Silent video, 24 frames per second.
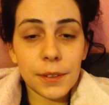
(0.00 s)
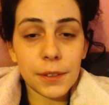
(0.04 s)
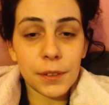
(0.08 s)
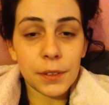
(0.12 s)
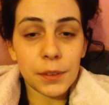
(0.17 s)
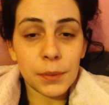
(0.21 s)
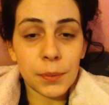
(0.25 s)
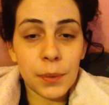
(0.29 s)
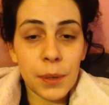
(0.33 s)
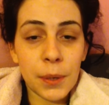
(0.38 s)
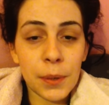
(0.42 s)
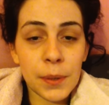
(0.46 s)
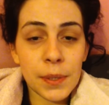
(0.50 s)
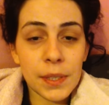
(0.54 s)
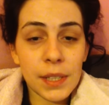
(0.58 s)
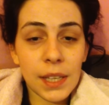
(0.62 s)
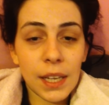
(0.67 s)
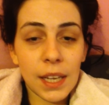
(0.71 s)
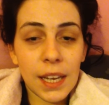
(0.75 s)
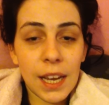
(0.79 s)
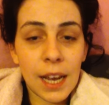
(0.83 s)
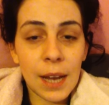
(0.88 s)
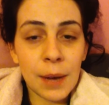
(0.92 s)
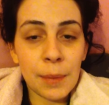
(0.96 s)
as well as
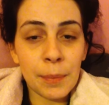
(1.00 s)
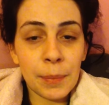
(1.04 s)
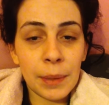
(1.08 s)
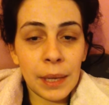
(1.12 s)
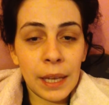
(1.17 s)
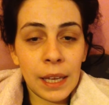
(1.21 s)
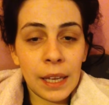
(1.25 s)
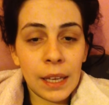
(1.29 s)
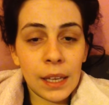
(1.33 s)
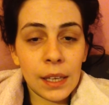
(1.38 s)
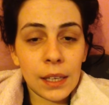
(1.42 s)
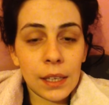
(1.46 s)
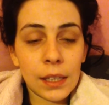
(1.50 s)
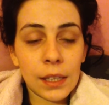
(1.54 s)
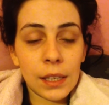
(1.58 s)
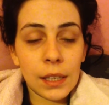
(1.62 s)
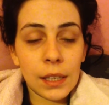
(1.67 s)
they can be.